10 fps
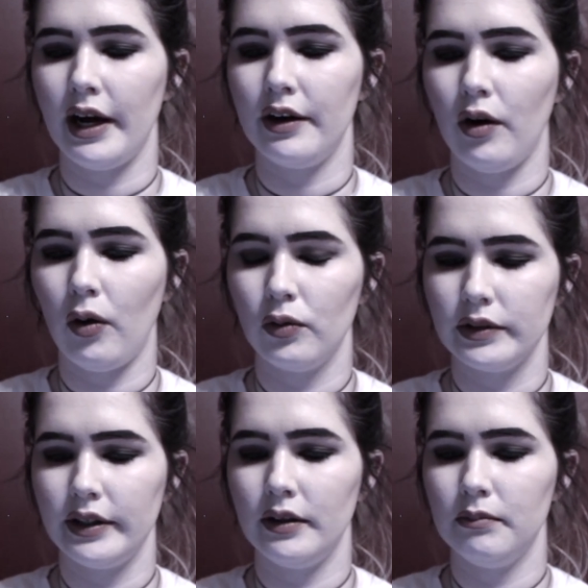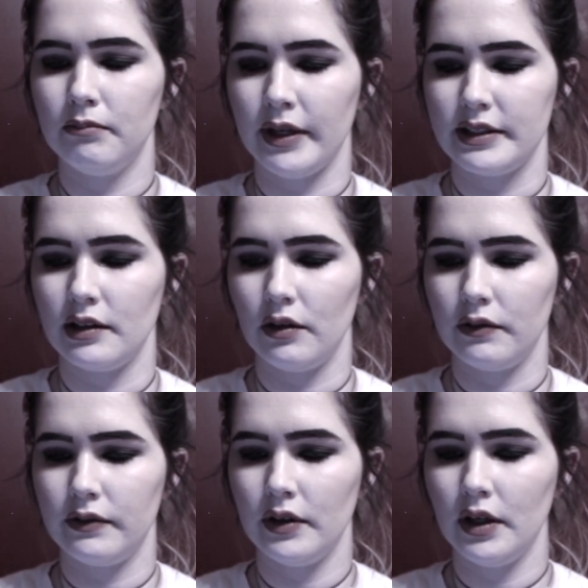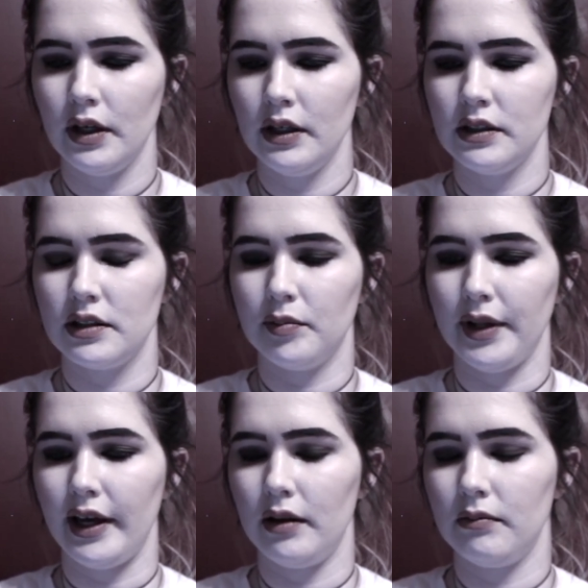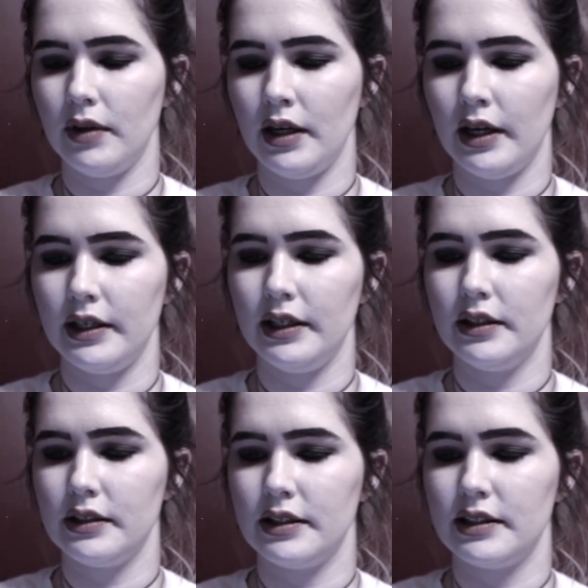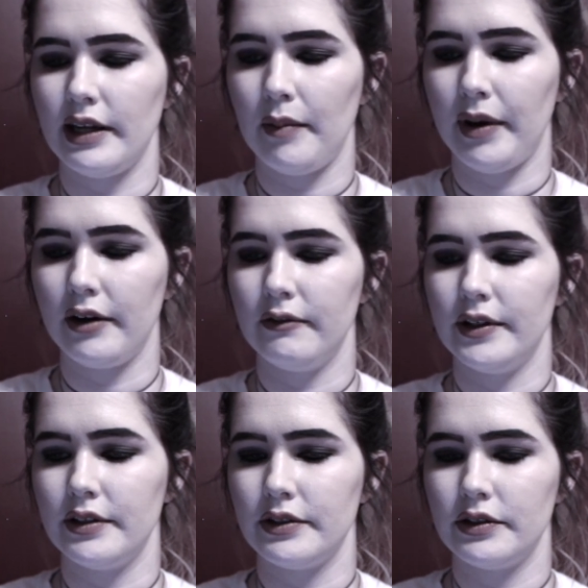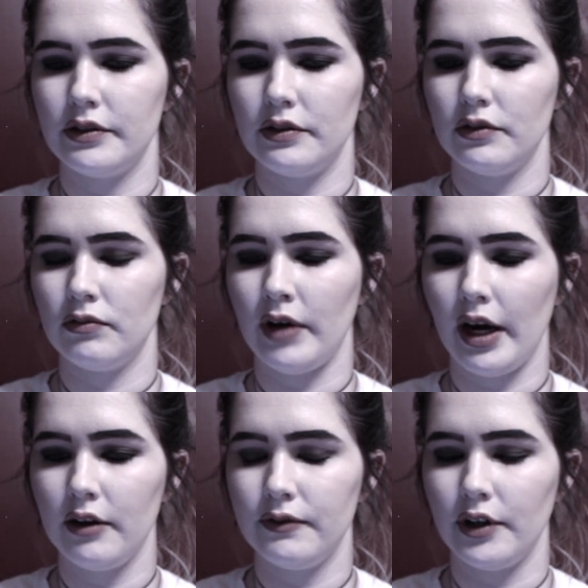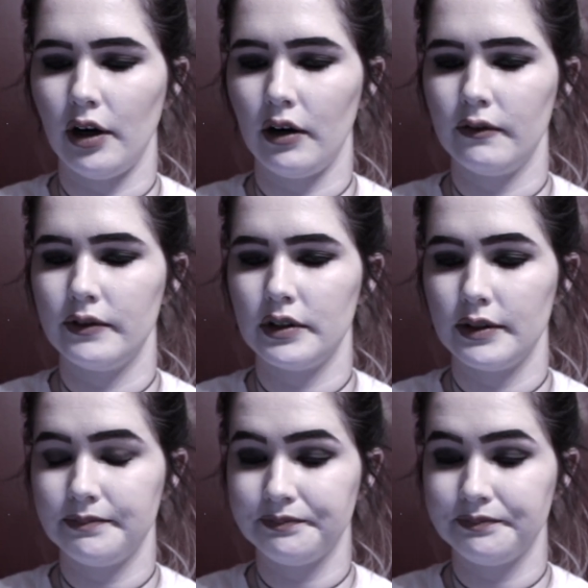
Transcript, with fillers: I had only myself to blame, and I needed to snap out of this wreck of nerves